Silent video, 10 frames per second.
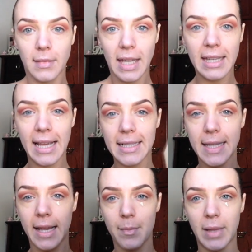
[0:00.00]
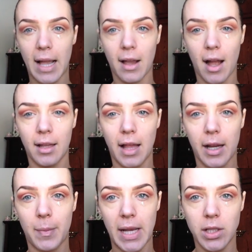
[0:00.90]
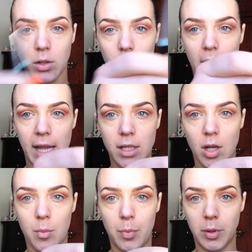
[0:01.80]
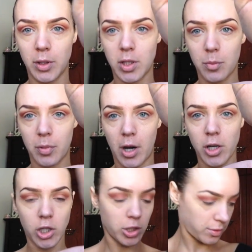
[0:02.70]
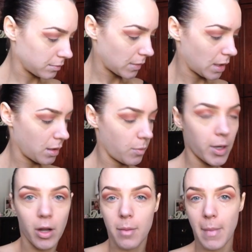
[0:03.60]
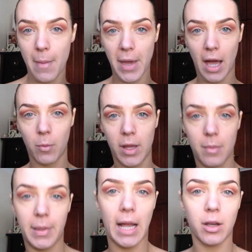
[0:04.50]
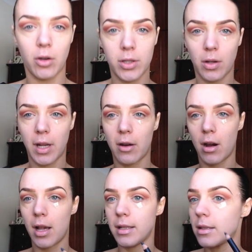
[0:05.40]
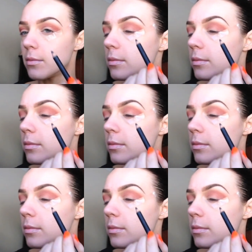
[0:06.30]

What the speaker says: Next, take a black eyeliner pencil and a bullet brush. We're going to map out where the black goes on our eyes.